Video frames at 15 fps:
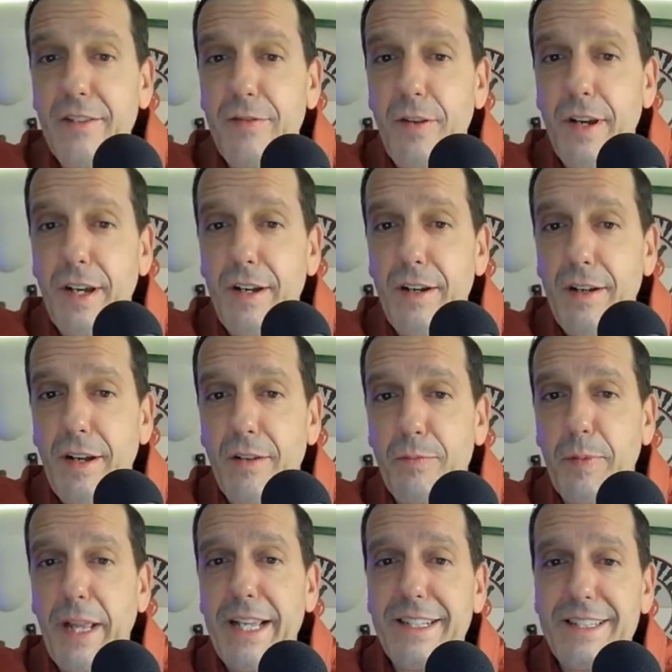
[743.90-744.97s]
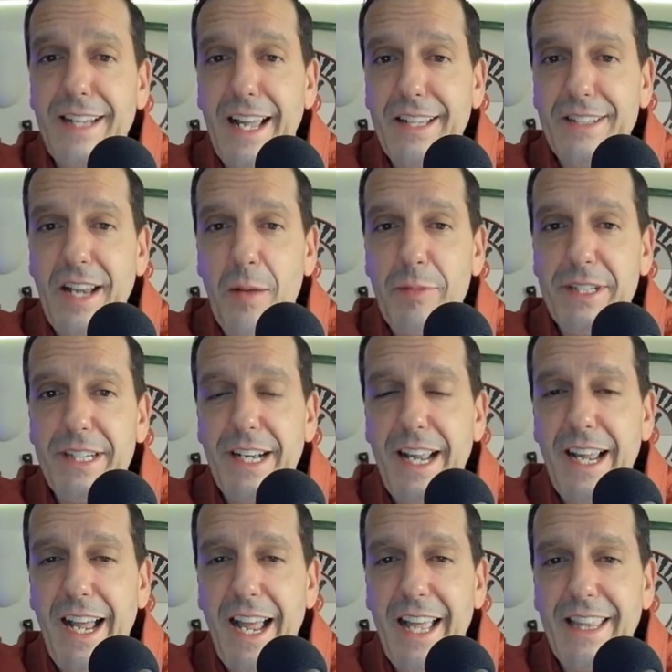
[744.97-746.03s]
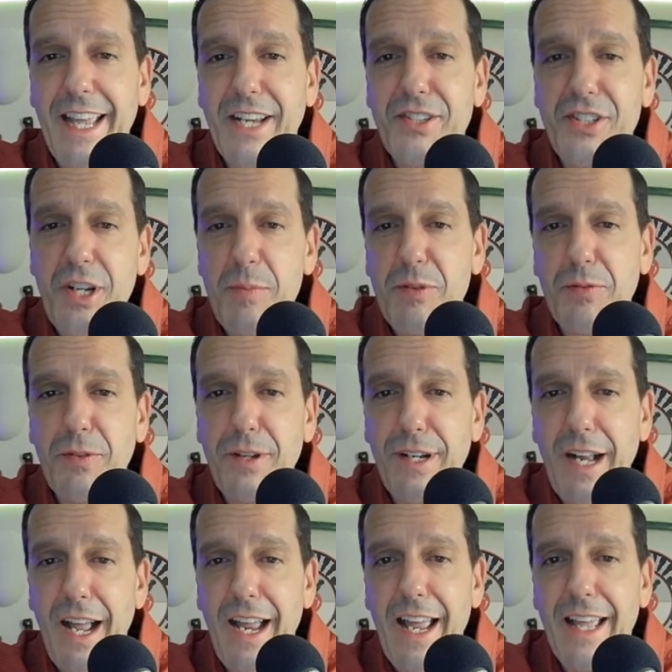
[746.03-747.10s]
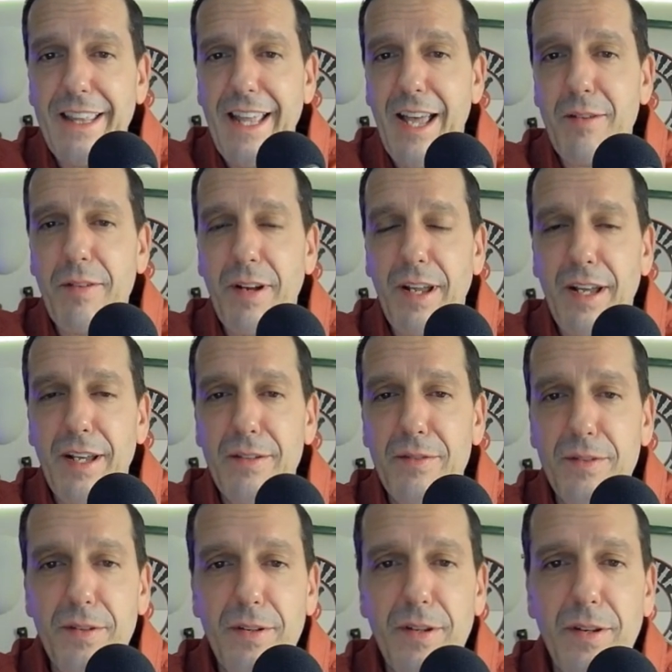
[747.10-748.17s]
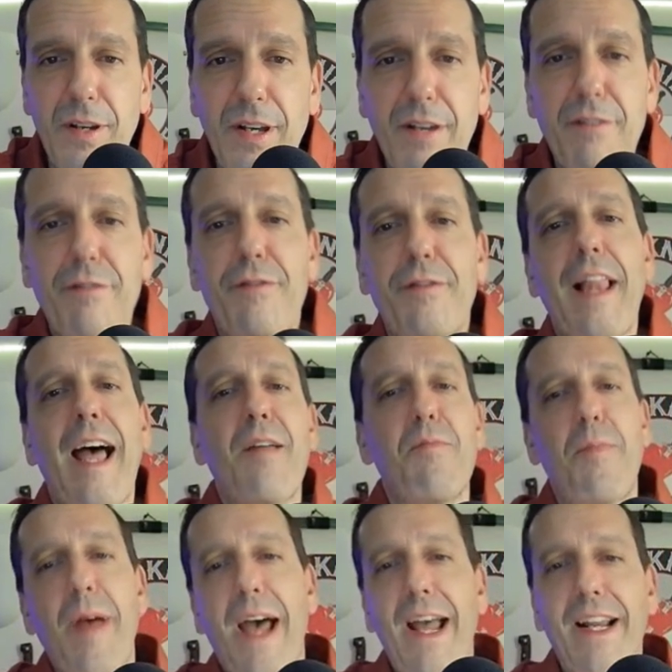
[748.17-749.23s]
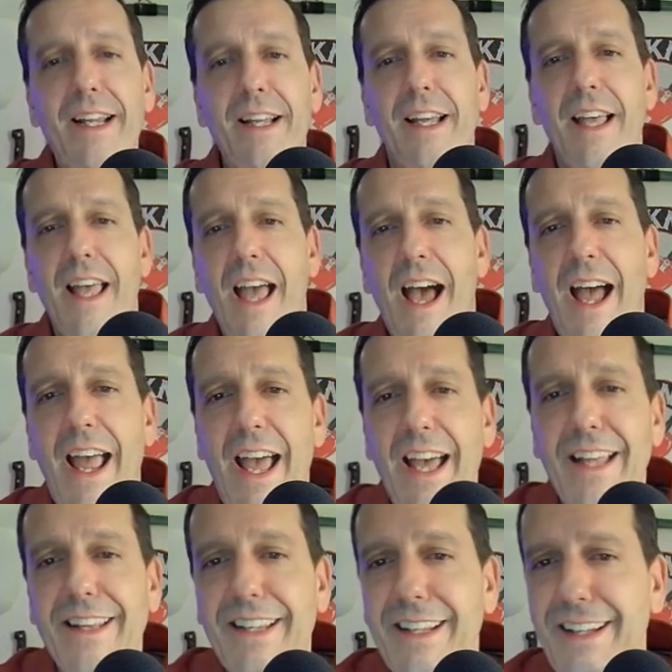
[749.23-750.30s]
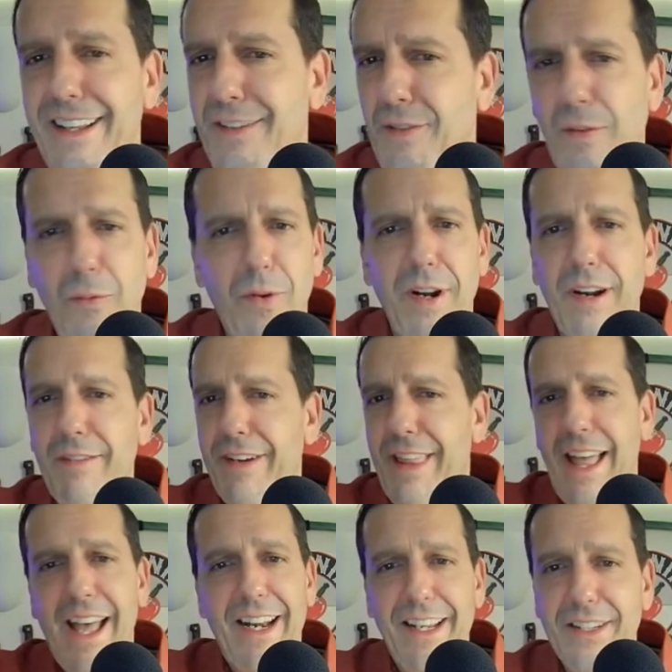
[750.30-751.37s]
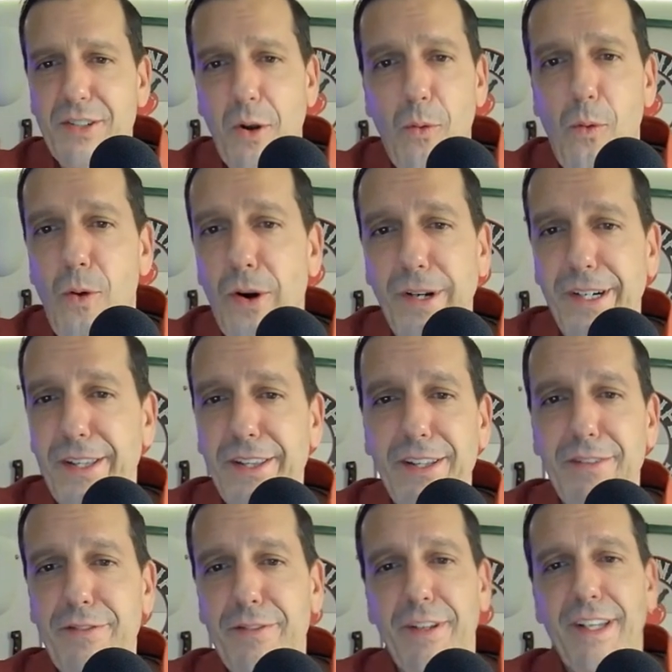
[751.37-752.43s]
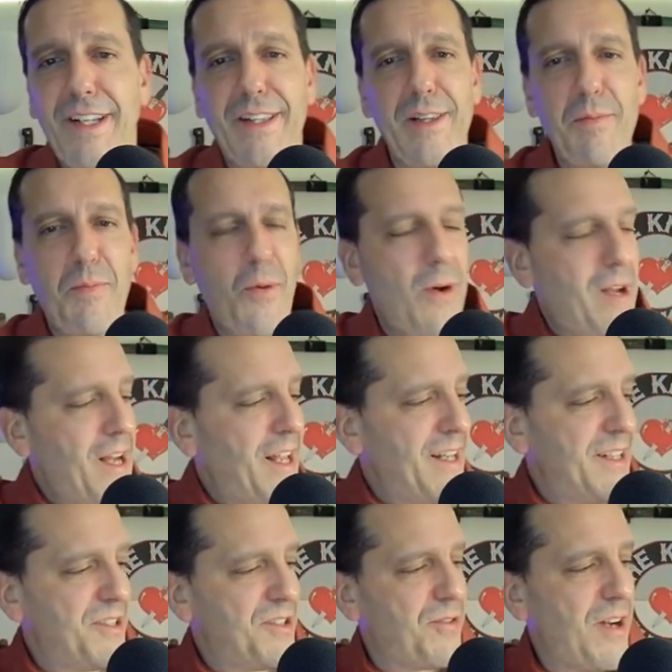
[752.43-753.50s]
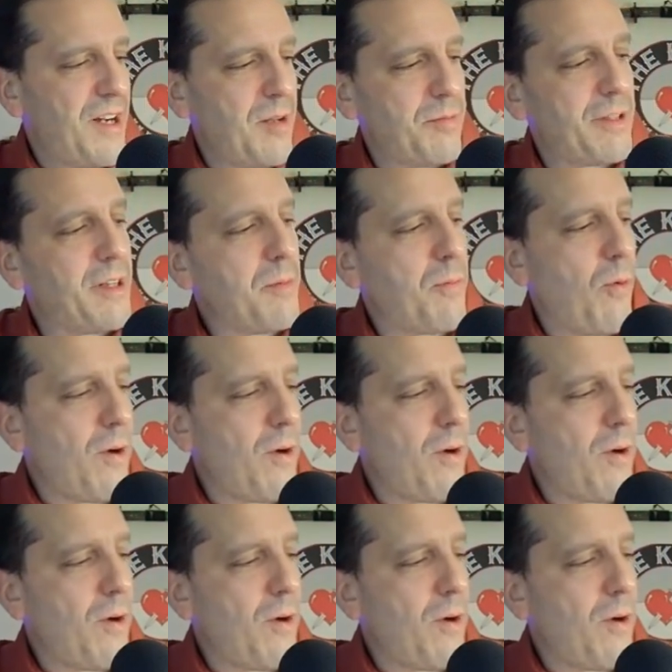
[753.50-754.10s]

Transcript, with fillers: of uh, of blade styles on me today. I had that sheep's foot. I had that uh, a flat back. I had whatever that is, a Wharncliffe clip point and a straight up clip